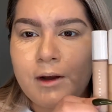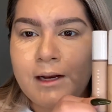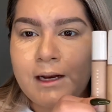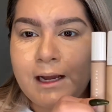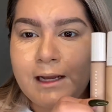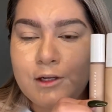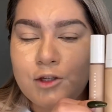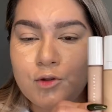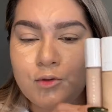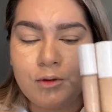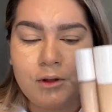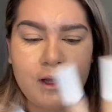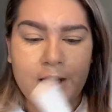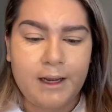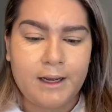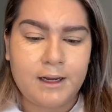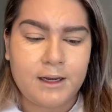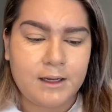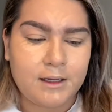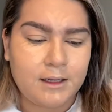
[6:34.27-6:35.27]
I do
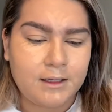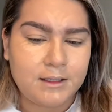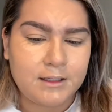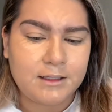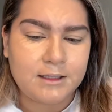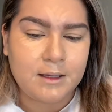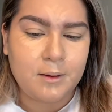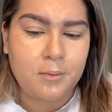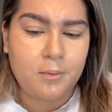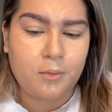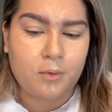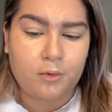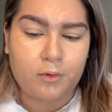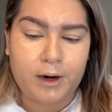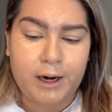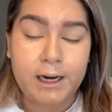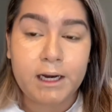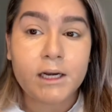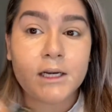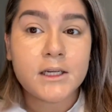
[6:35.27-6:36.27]
like some
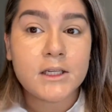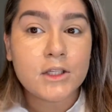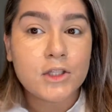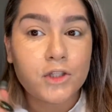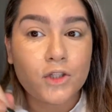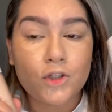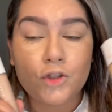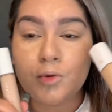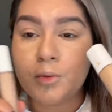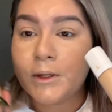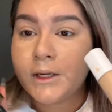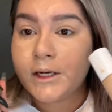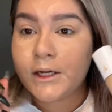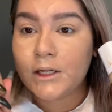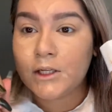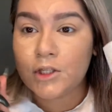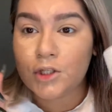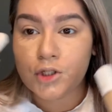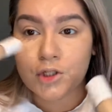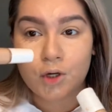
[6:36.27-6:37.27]
brightness to
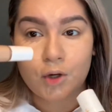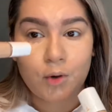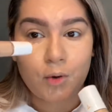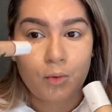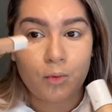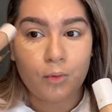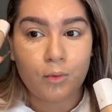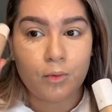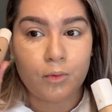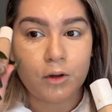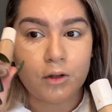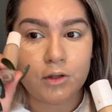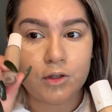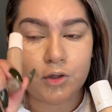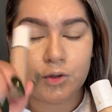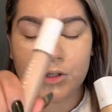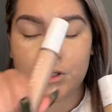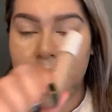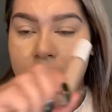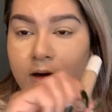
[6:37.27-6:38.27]
it. So
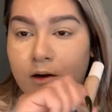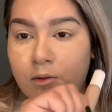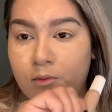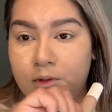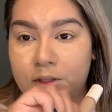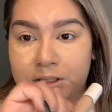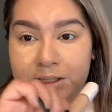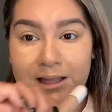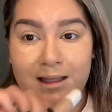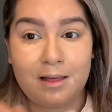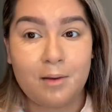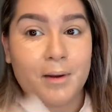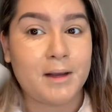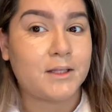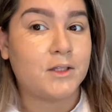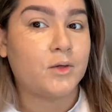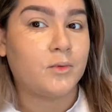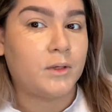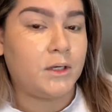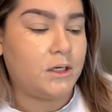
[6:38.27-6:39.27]
210 was the
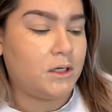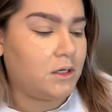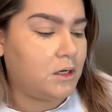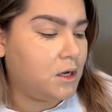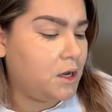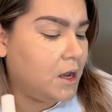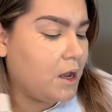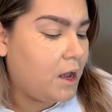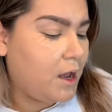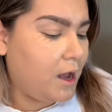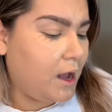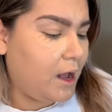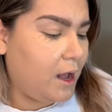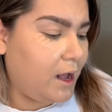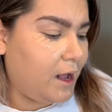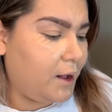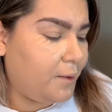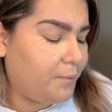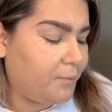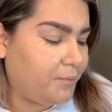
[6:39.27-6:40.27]
best one.
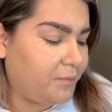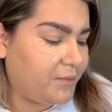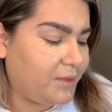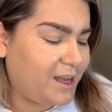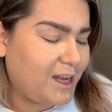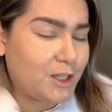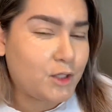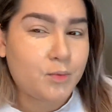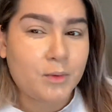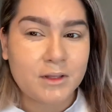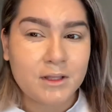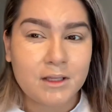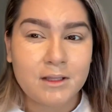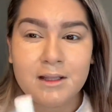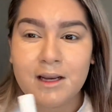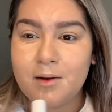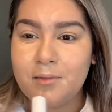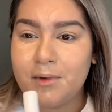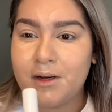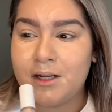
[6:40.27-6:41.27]
That's one thing
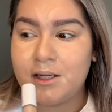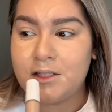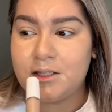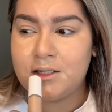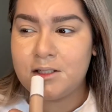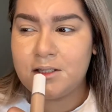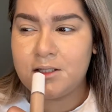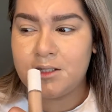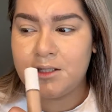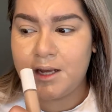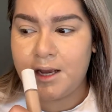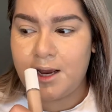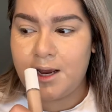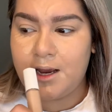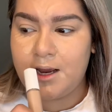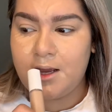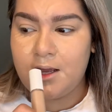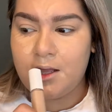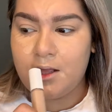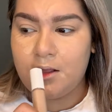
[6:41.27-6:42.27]
that I'm going to
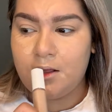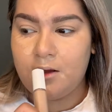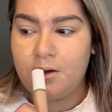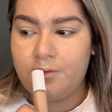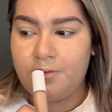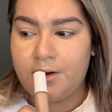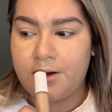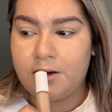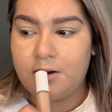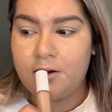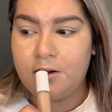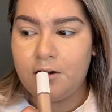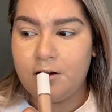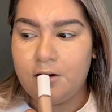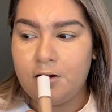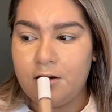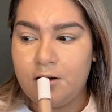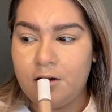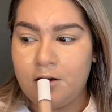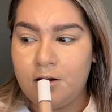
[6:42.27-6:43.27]
say, if I
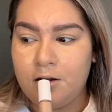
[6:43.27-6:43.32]
could